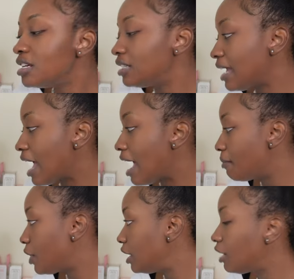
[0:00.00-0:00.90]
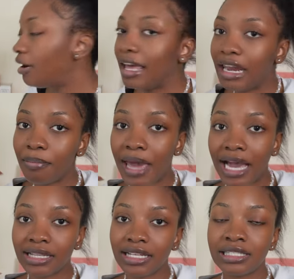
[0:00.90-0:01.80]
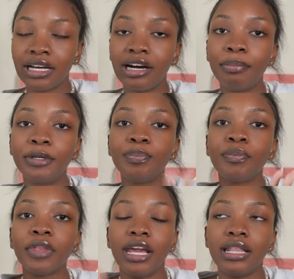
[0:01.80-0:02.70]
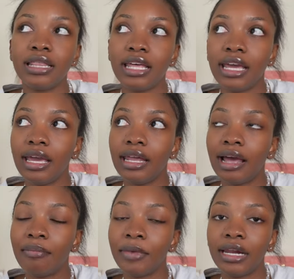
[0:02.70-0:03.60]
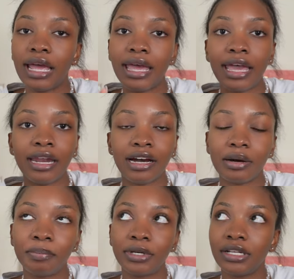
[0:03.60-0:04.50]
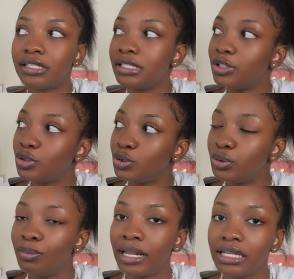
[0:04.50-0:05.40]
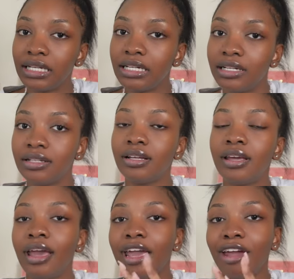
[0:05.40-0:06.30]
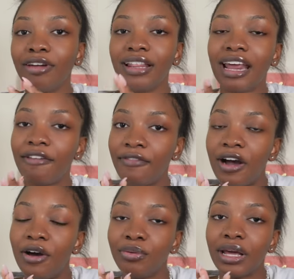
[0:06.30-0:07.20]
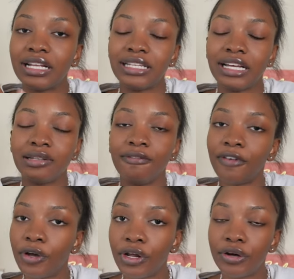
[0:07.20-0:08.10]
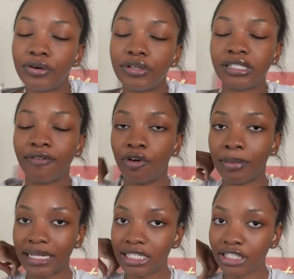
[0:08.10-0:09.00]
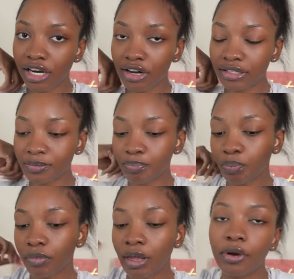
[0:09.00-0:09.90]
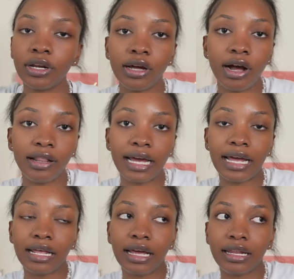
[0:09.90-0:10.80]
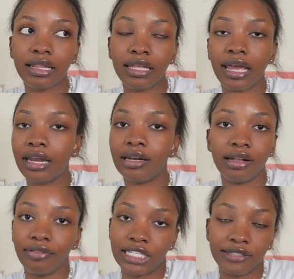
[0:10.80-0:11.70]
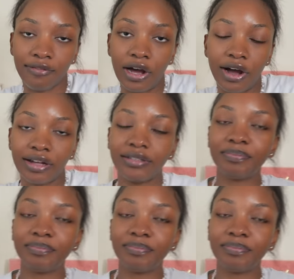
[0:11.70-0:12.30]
So yeah, I'm gonna go ahead and pack this up and then I'm gonna head up to my little area that I found where I could take some photos for my t-shirts we're gonna call that the end of this vlog